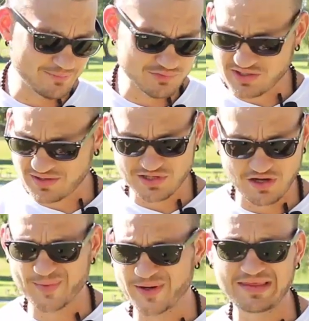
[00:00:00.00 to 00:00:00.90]
and I'm just going to
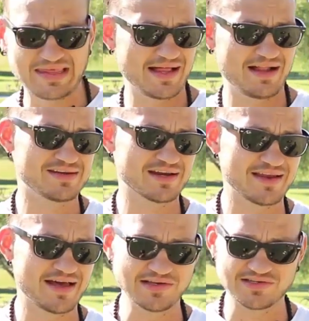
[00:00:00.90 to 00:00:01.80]
talk about e-collar
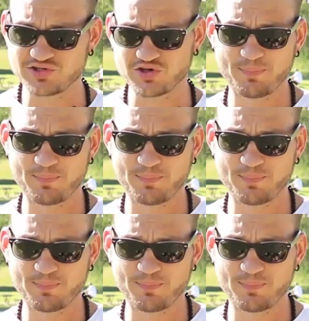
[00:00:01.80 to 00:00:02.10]
technologies.